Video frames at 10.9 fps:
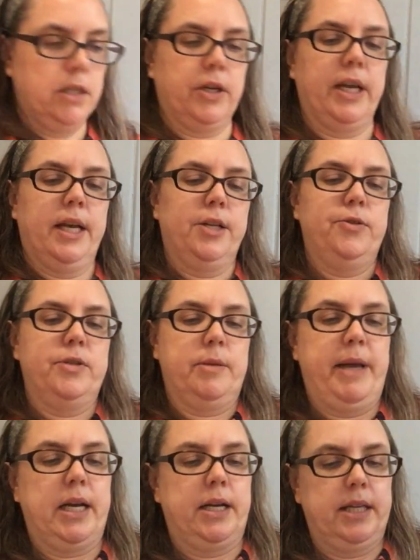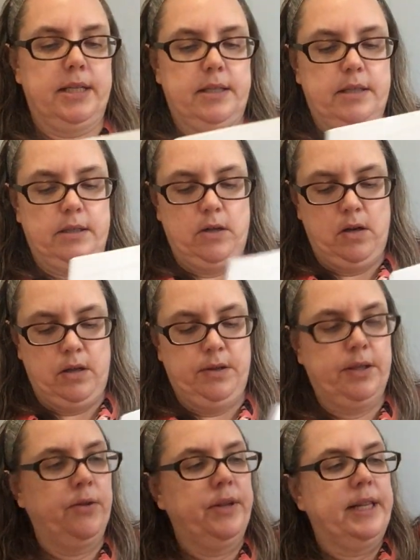Okay, I can use the back of this. All,
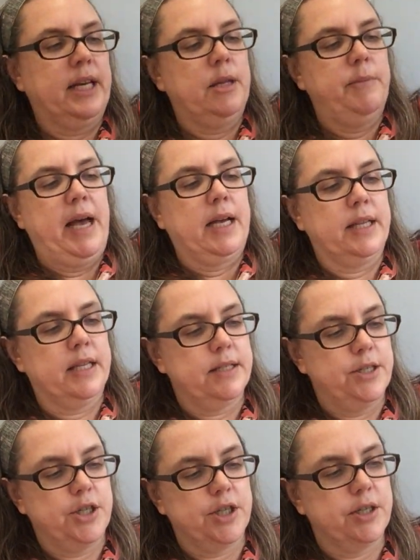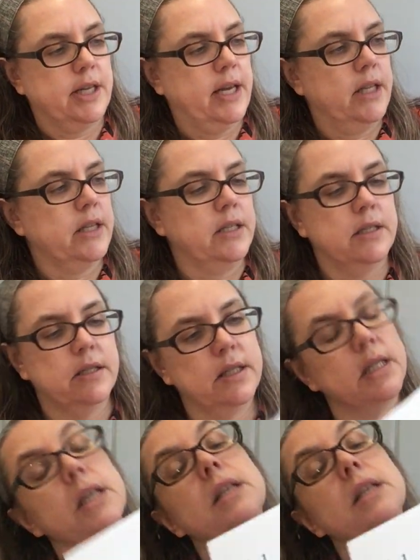the only thing on the back of this is just the, the,